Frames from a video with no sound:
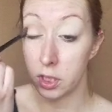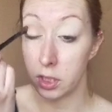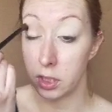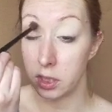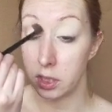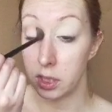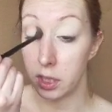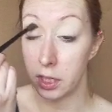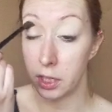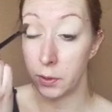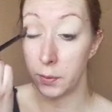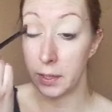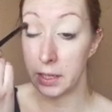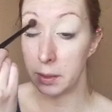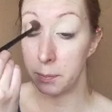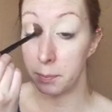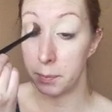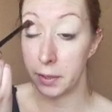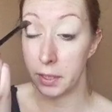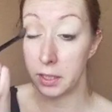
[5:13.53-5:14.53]

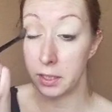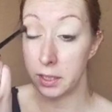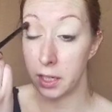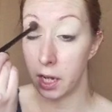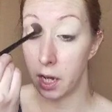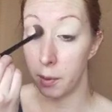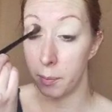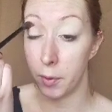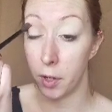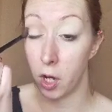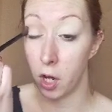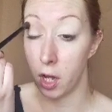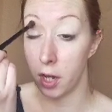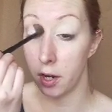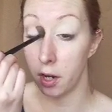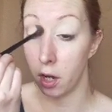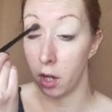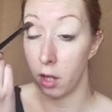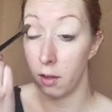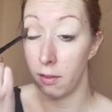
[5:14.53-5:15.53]
Continuing to build up
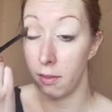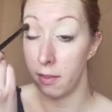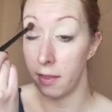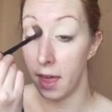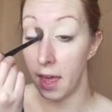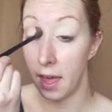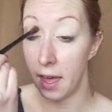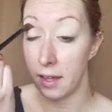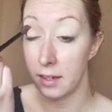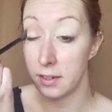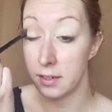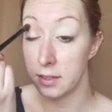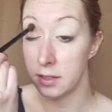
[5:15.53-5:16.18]
on all that.